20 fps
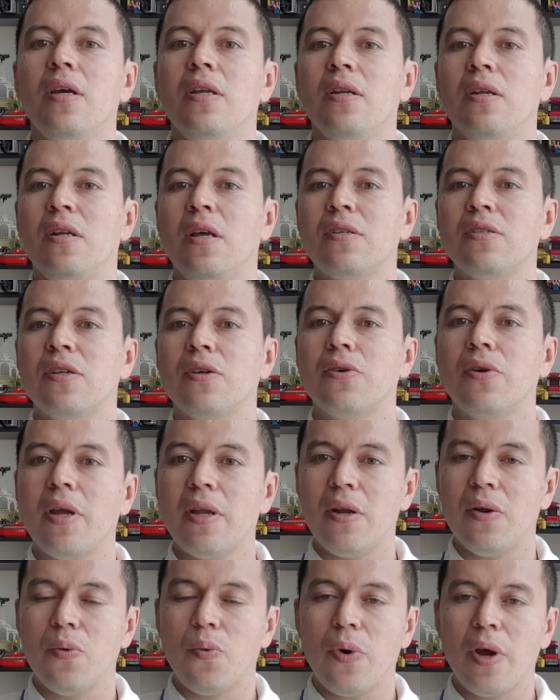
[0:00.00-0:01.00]
in an
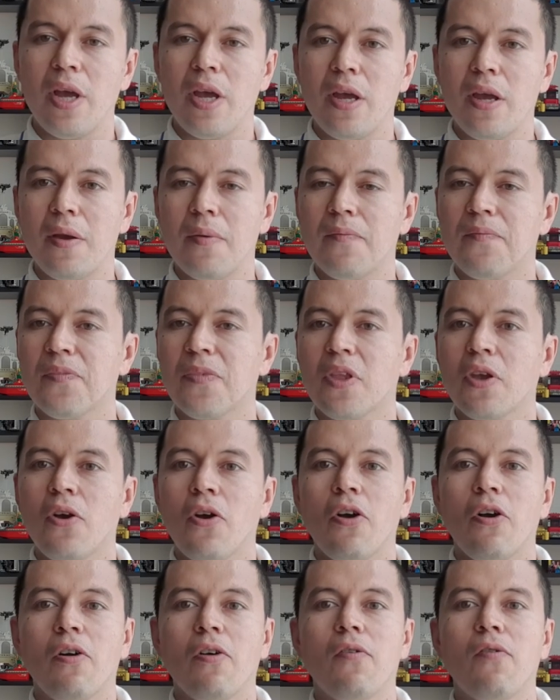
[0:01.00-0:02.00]
integrated way,
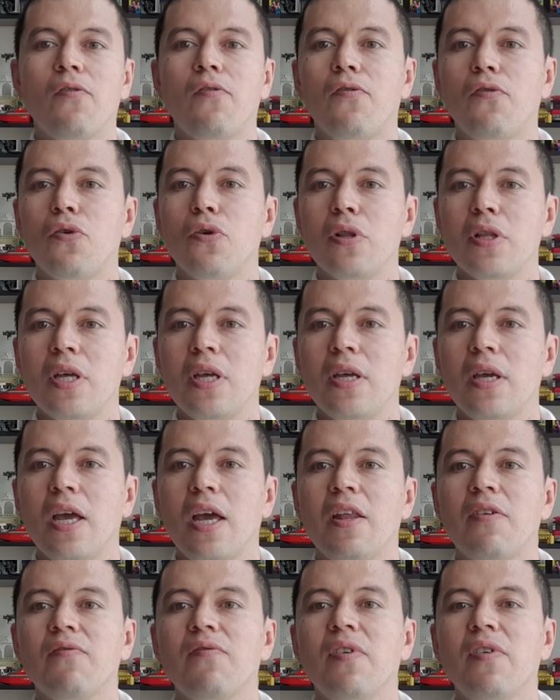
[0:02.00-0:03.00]
fully
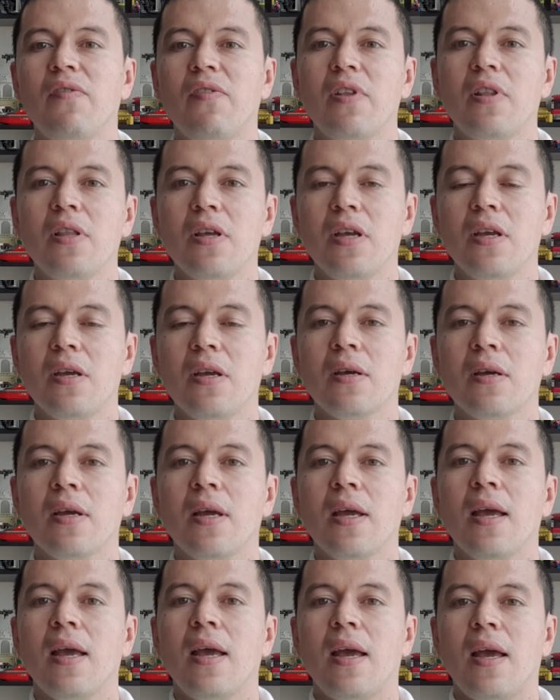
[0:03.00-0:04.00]
and vividly,
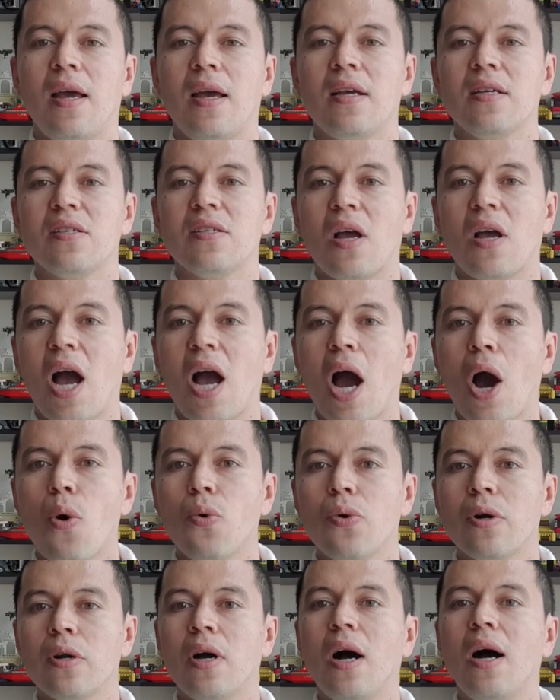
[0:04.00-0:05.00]
as
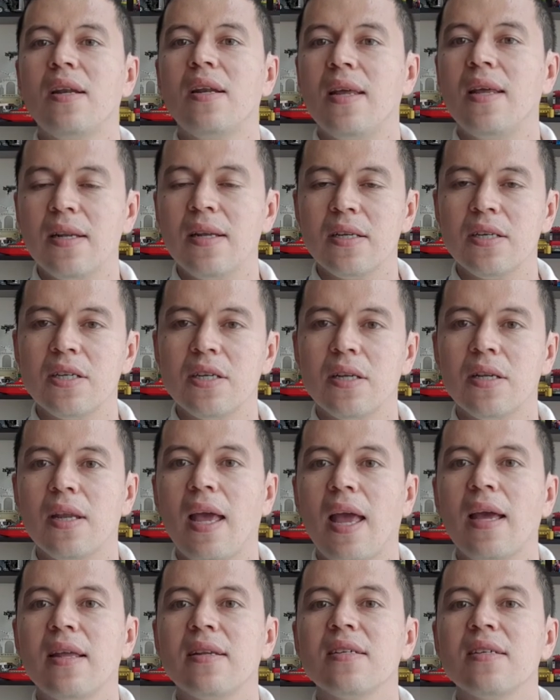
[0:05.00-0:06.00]
our attention
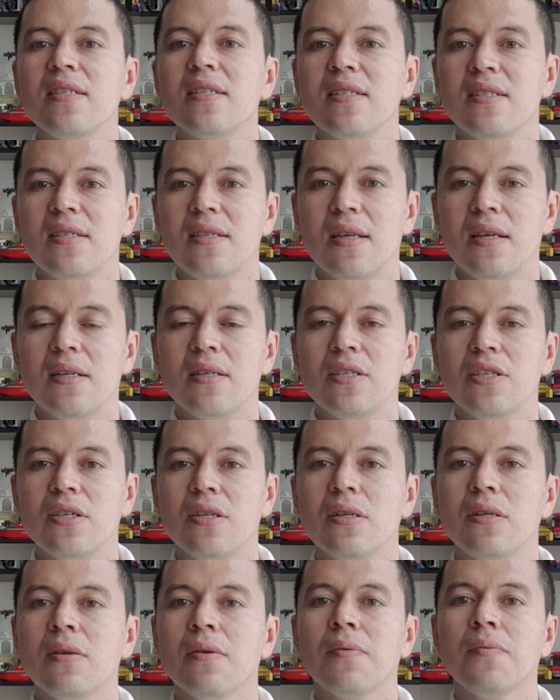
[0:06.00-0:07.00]
and
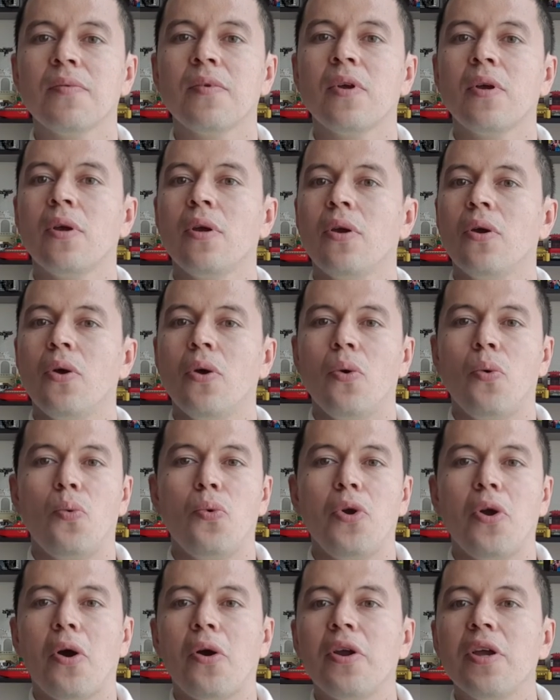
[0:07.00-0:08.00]
intention.
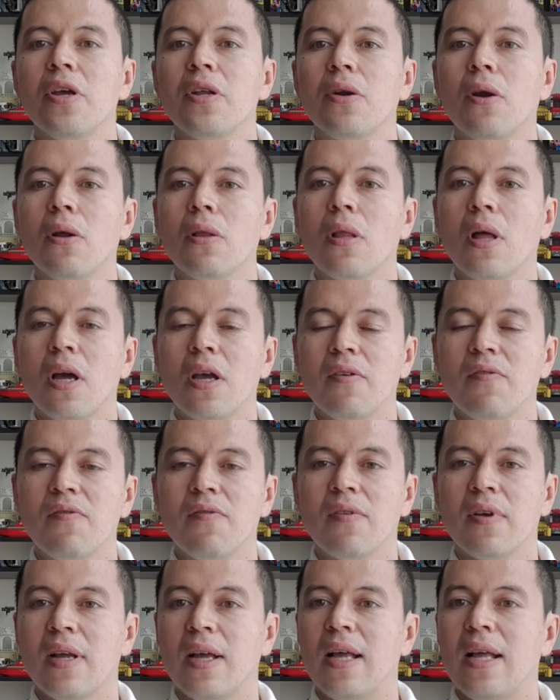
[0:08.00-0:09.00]
We are in our
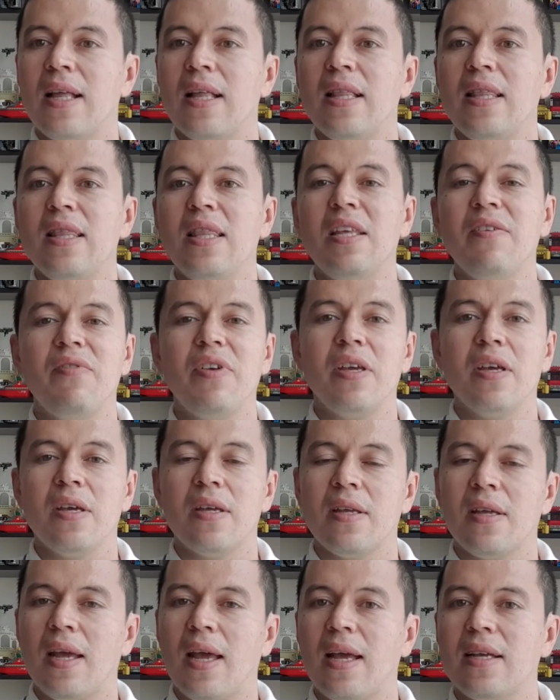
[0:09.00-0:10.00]
life, living
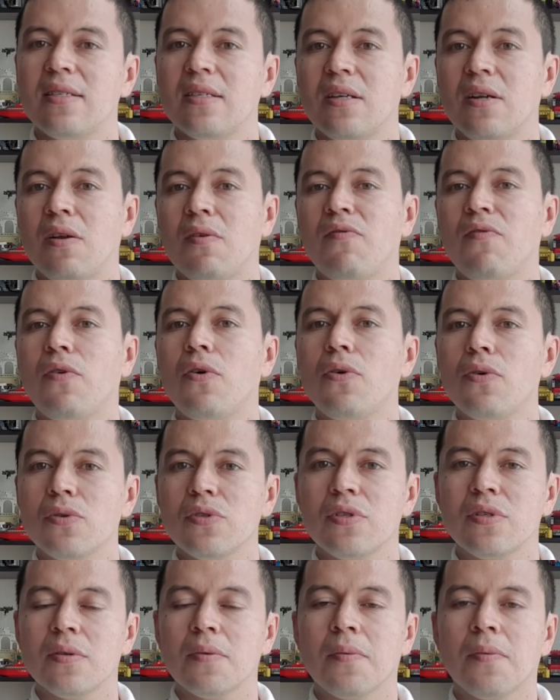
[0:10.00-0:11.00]
it as it
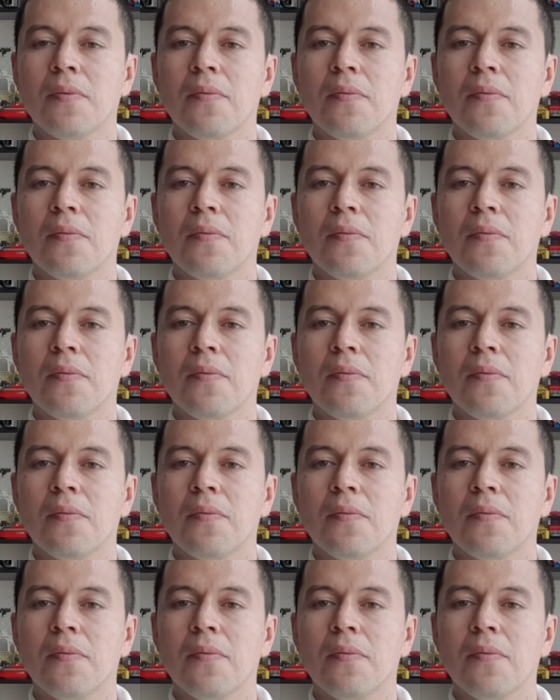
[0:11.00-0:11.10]
unfolds.